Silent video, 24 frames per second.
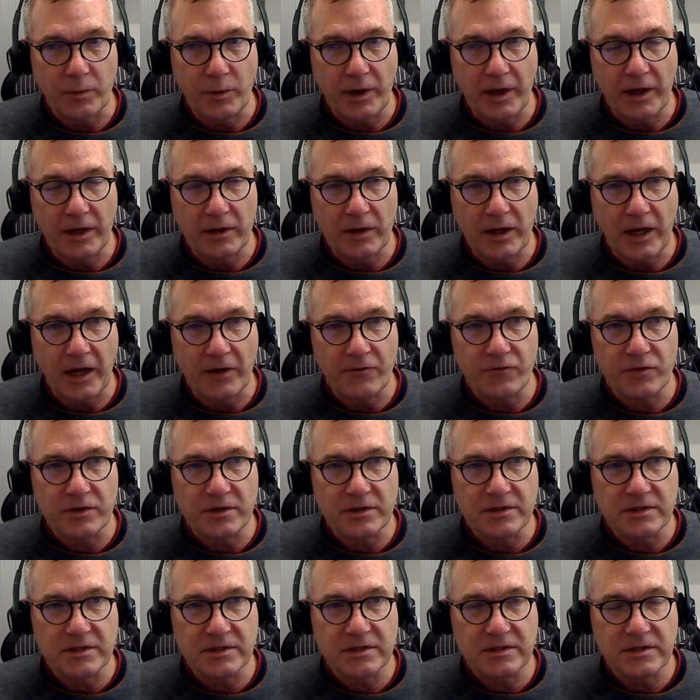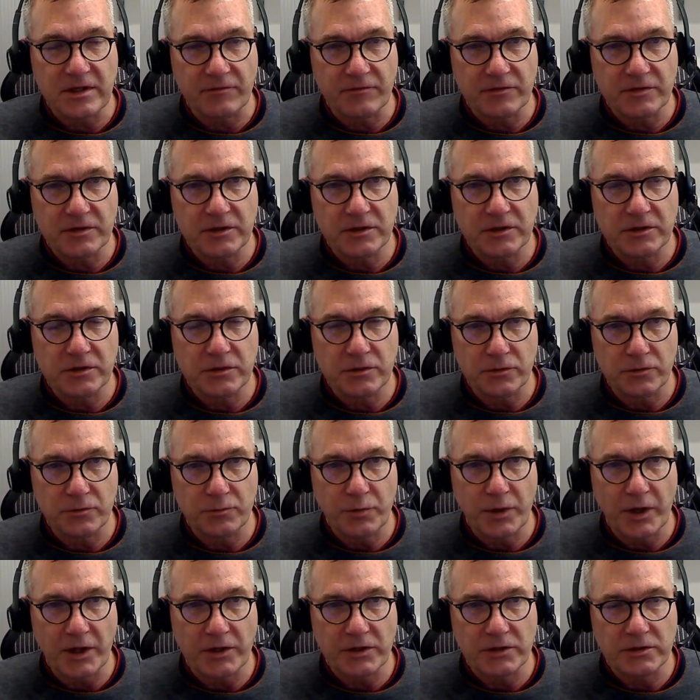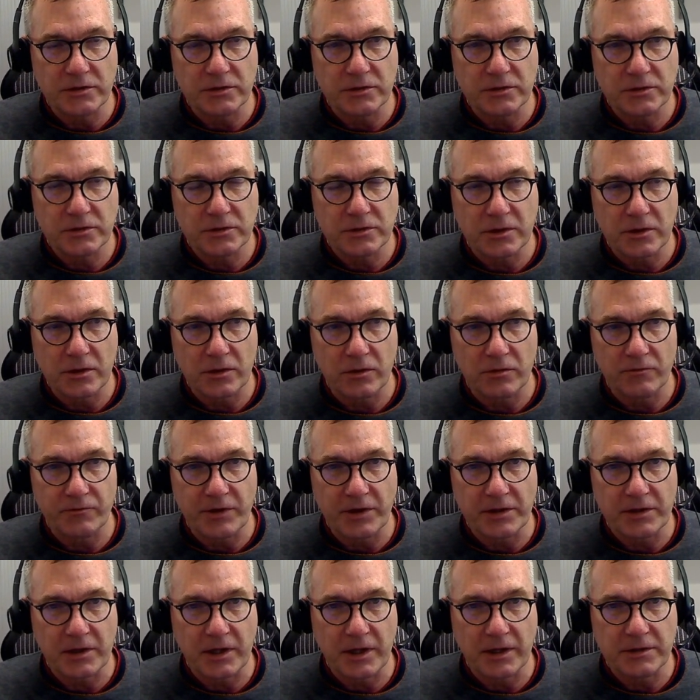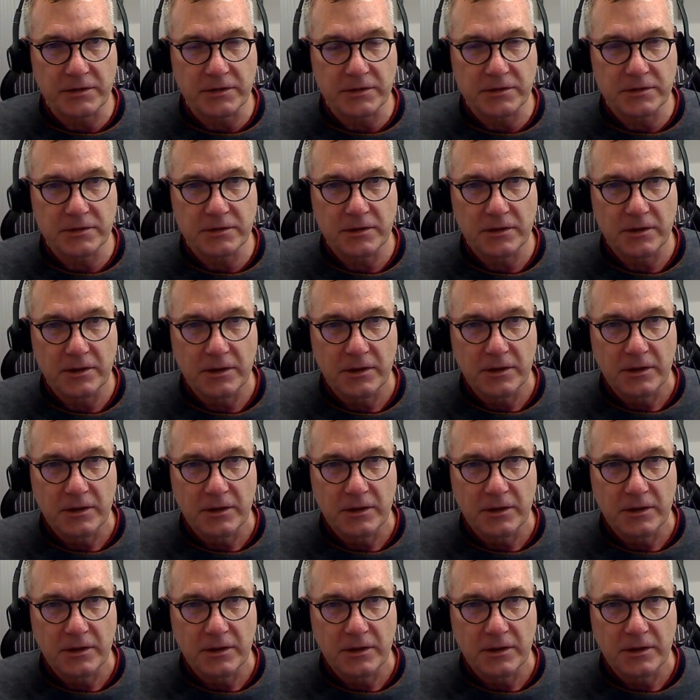we had 172 patients on ventilators.